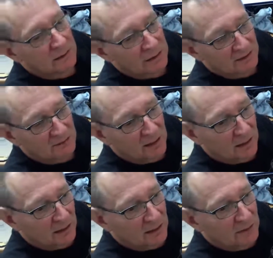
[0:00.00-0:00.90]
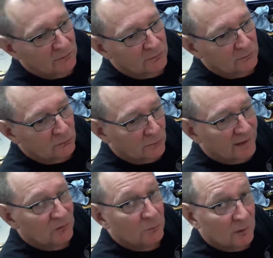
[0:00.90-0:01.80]
it's not allowed to
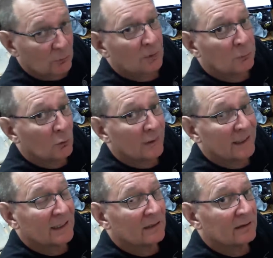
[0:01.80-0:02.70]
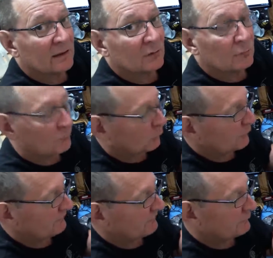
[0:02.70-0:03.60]
transmit or deploy any antennas for
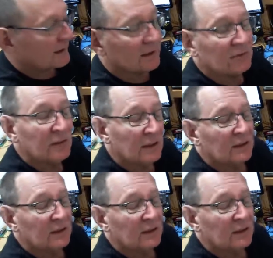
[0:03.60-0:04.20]
45 minutes.